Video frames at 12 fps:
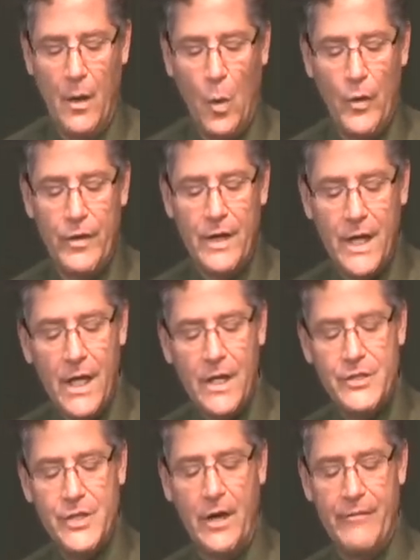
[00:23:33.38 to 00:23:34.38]
or the
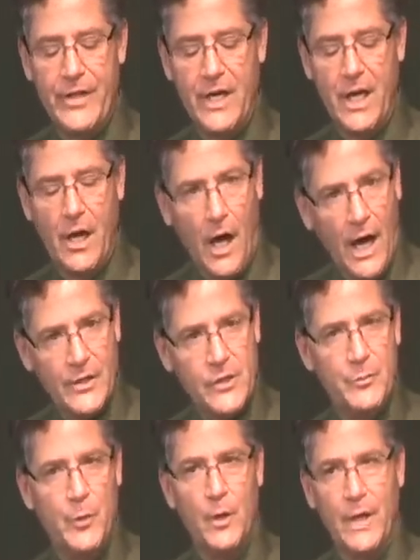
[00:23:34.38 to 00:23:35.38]
needs of the
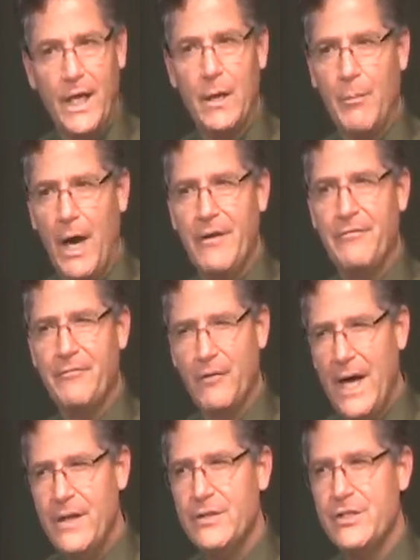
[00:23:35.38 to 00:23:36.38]
gospel in my
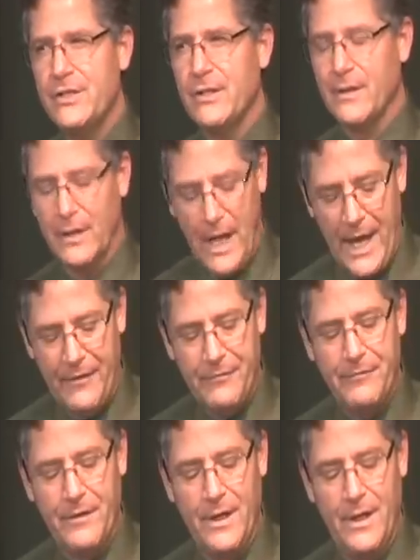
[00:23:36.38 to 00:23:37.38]
friend's
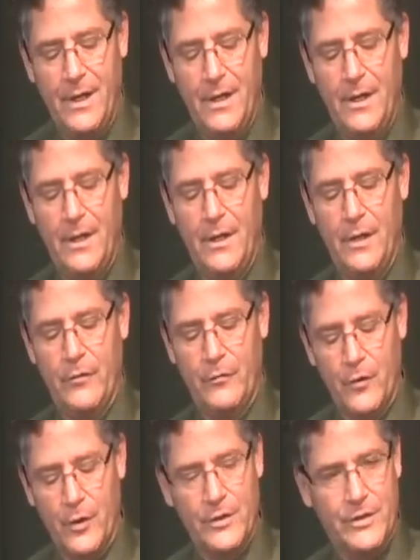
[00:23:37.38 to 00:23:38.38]
life
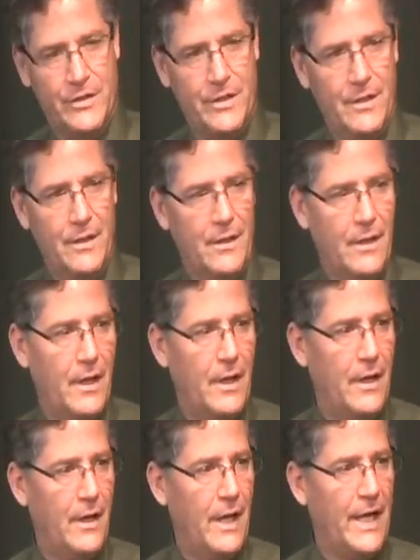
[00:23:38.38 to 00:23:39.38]
first
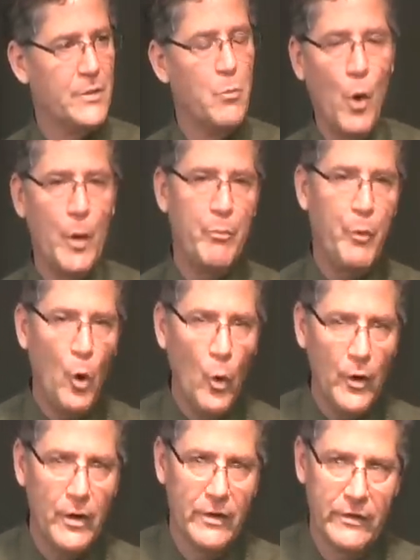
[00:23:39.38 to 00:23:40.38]
as more
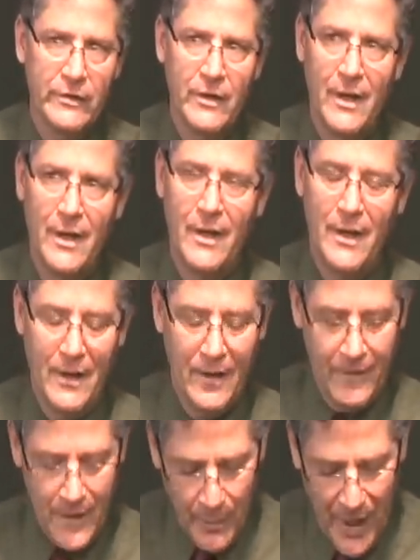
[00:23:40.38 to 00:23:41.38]
important
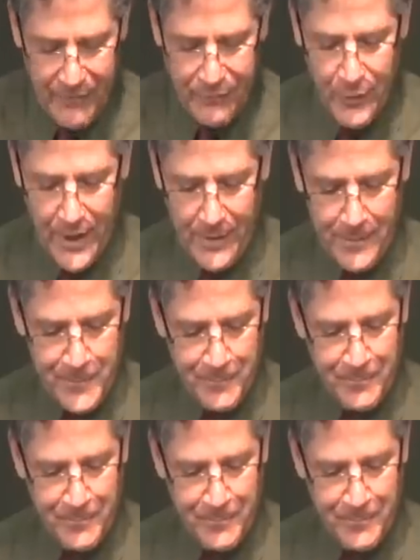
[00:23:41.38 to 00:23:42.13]
than my freedom.